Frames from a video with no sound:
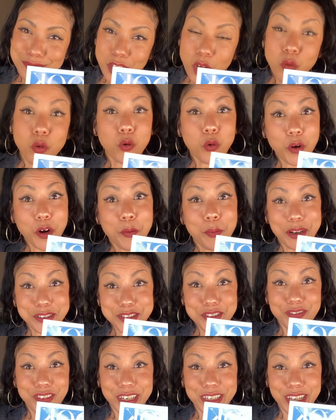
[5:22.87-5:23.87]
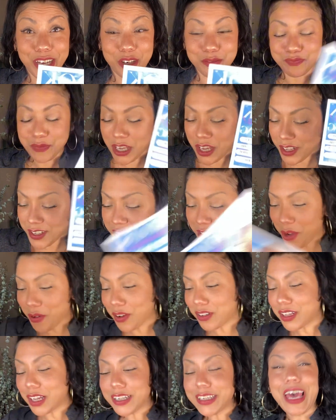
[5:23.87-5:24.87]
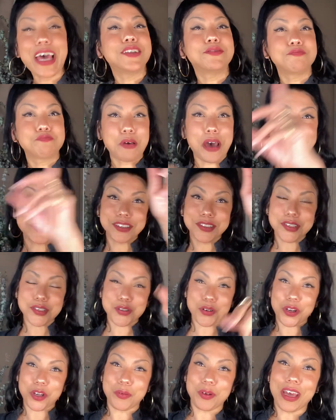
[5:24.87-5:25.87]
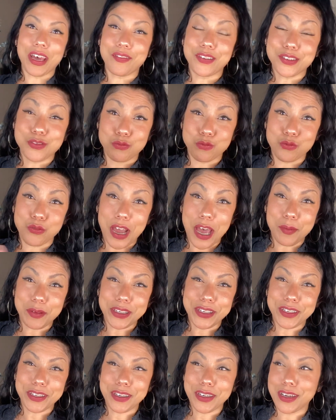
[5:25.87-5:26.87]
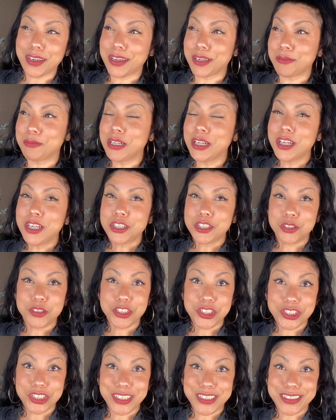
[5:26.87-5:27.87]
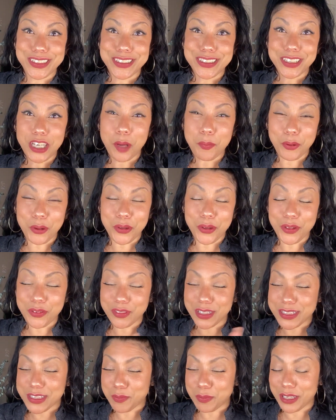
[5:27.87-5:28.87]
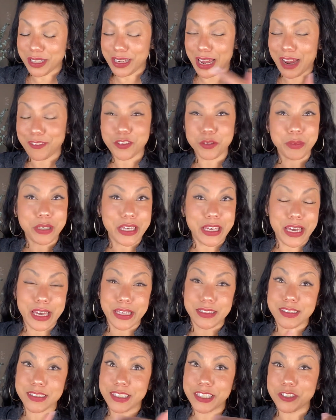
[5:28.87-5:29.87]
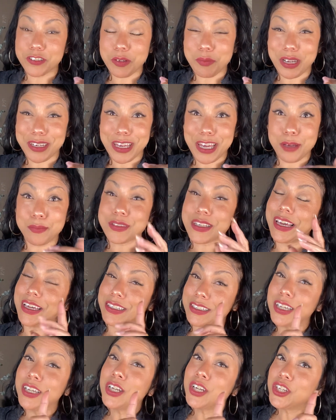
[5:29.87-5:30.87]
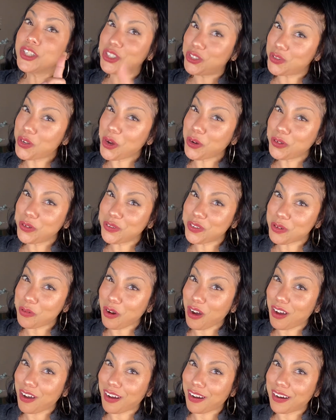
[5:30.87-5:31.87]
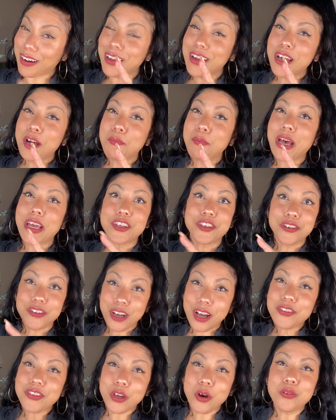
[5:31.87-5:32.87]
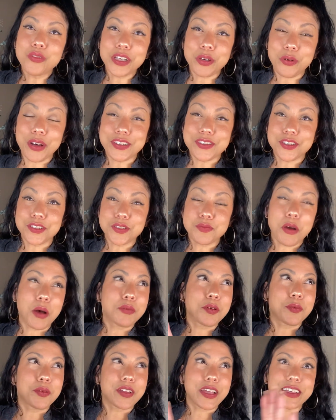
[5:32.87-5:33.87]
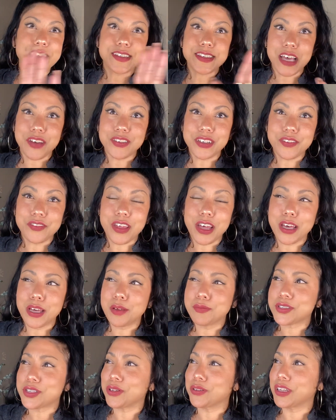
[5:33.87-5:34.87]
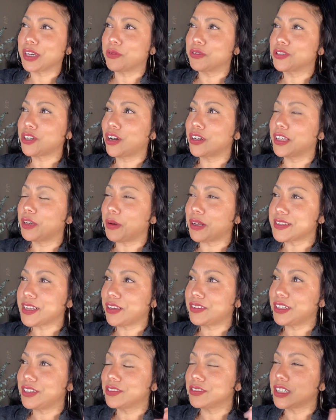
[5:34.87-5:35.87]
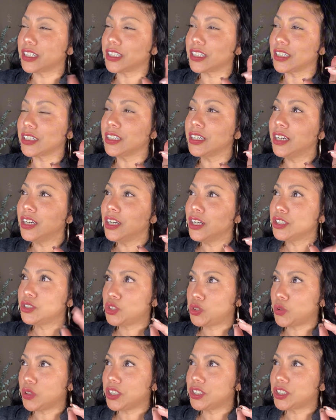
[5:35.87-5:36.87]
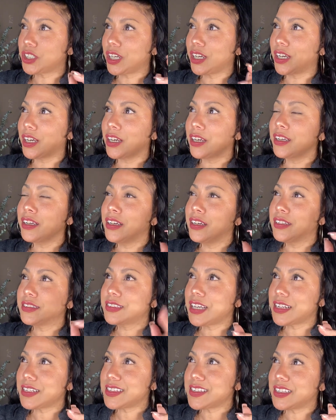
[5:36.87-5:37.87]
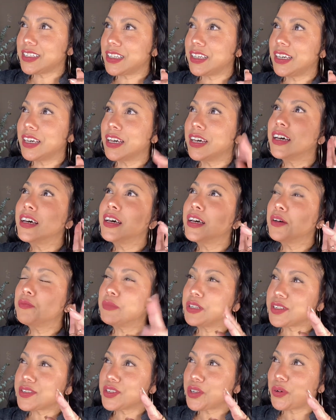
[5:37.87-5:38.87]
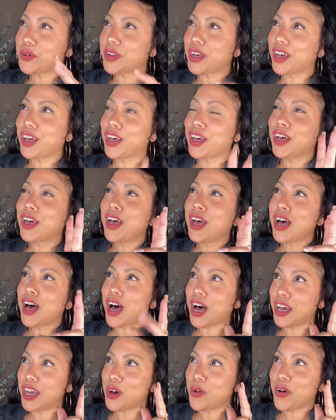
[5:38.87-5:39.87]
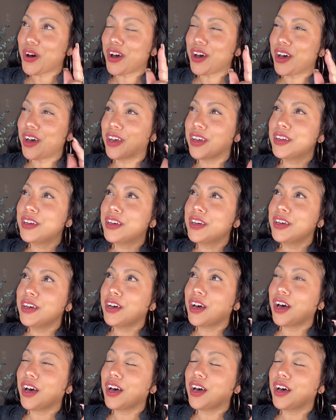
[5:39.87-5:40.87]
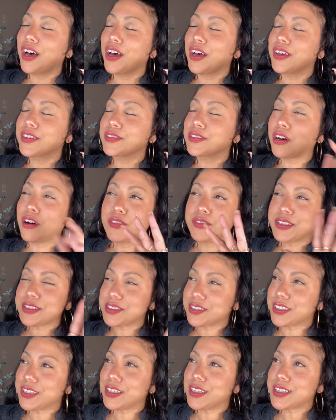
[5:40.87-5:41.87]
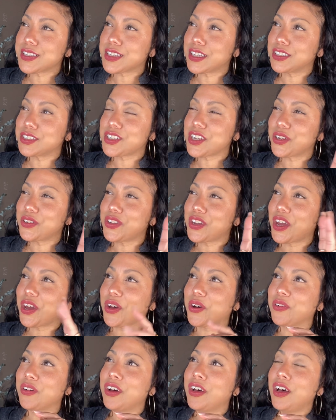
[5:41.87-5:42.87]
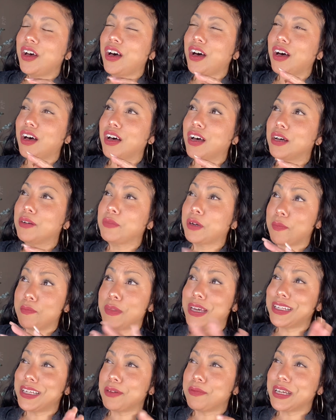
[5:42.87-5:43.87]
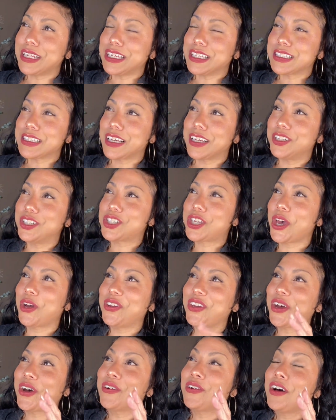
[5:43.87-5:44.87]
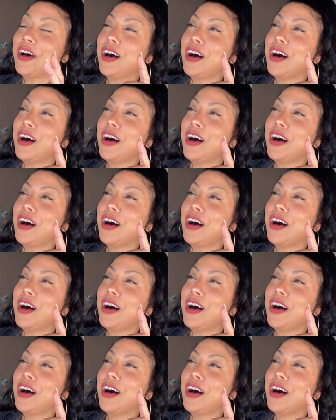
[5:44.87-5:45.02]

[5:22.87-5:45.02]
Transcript: Well, we're about to find out. So again, back to the story. We have this rabid Christian couple that's been after me and slandering my names. And you know who you are, but you're not the only ones. There's probably like 7 of them. So like we're talking about South Carolina, Georgia, Tennessee, Minnesota, Iowa, obviously San Antonio, many in San Antonio.